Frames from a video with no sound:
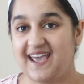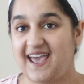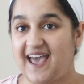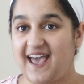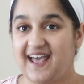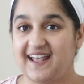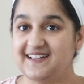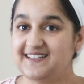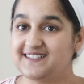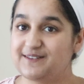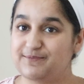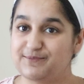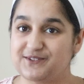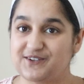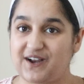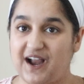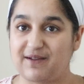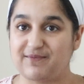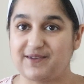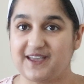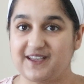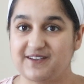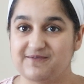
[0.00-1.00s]
and
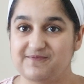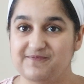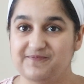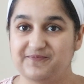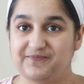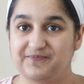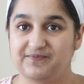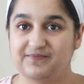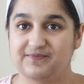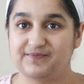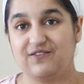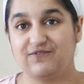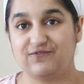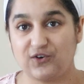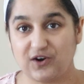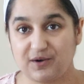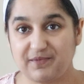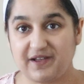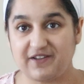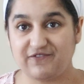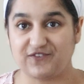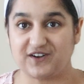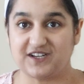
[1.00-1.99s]
subscribing.
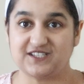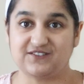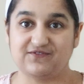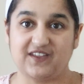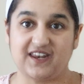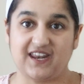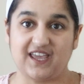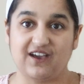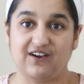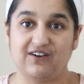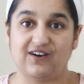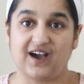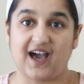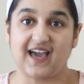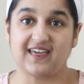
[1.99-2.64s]
For my first video,